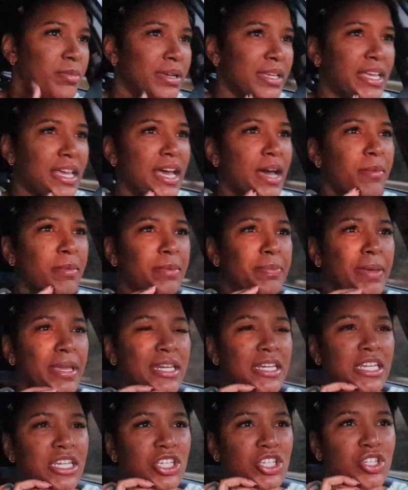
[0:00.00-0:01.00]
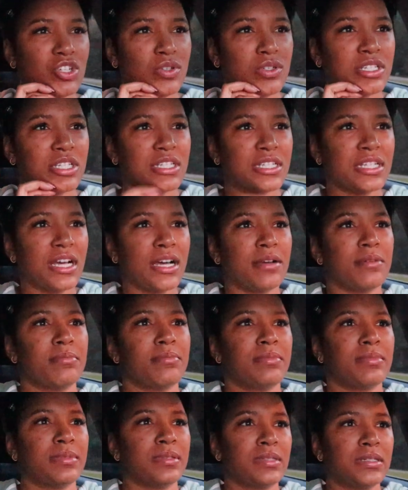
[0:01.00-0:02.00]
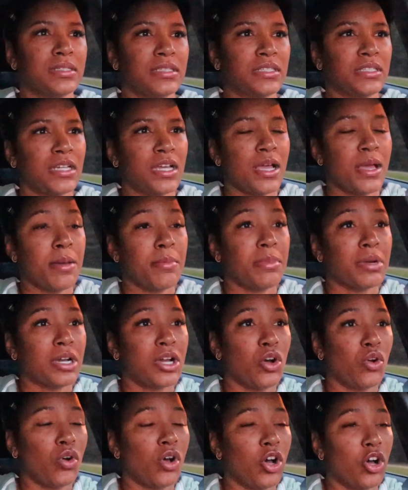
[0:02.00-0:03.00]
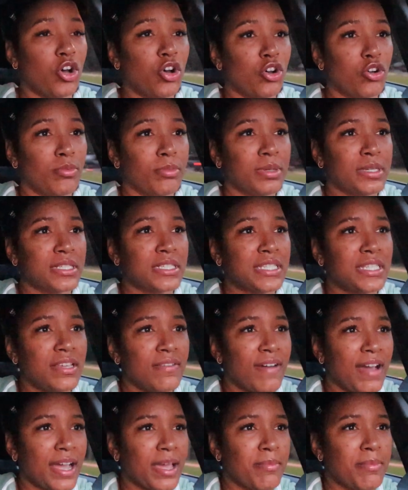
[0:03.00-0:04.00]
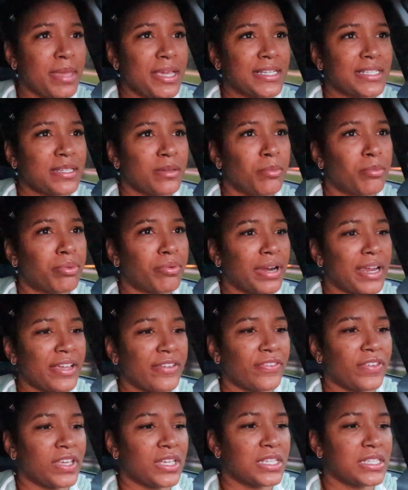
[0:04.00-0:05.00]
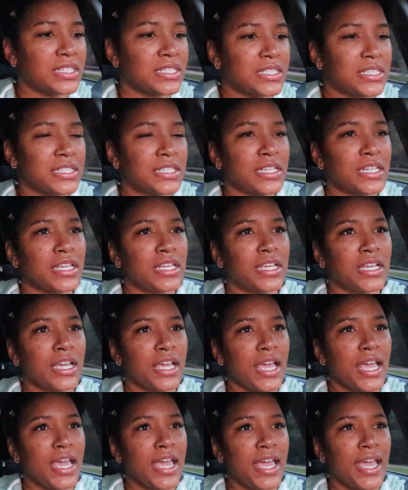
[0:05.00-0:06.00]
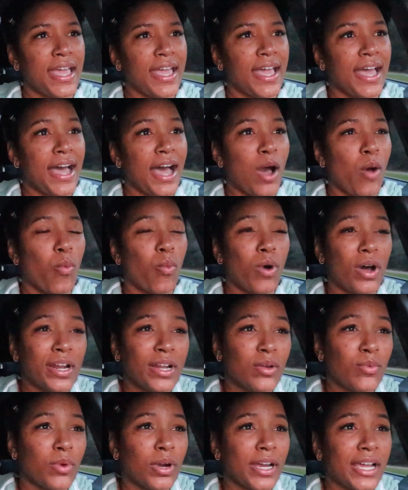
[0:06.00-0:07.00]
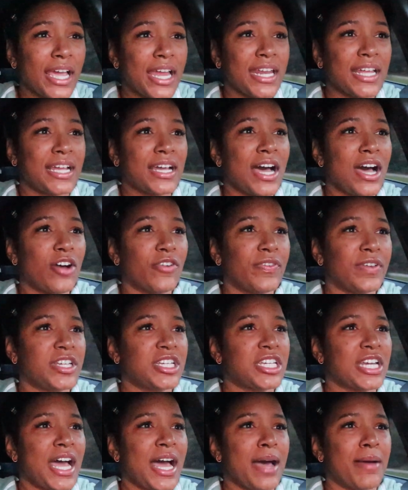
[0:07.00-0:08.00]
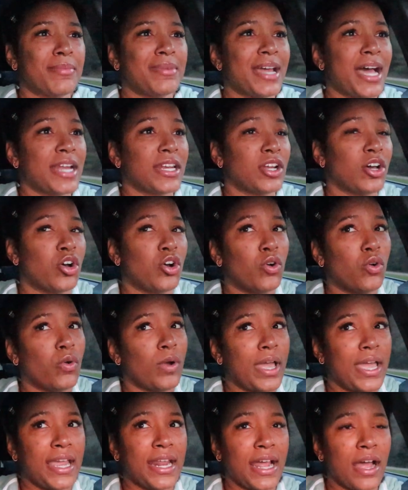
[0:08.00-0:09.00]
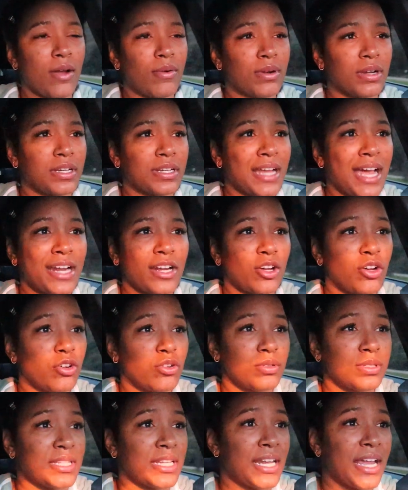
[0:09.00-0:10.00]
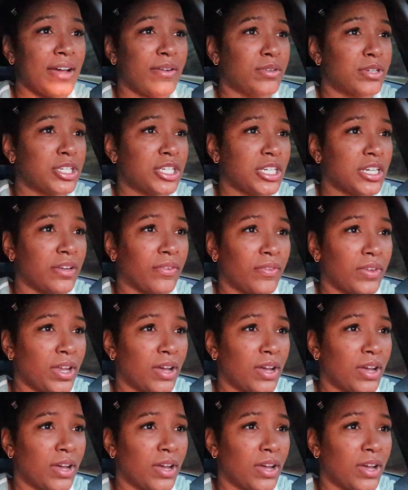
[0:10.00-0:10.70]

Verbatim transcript: But yeah, I'm gonna pick these juices up. I'll go home, see if I can make some breakfast I want to work at the coffee shop, not the whole eight hour, not the whole 10 hour shift